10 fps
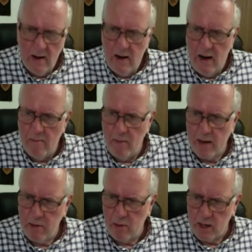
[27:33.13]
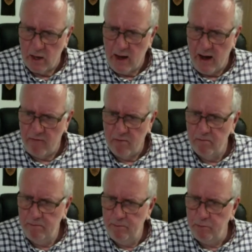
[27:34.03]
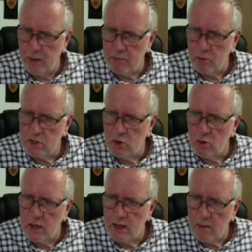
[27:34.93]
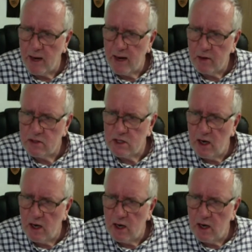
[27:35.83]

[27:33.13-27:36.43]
And maybe we could have people talking about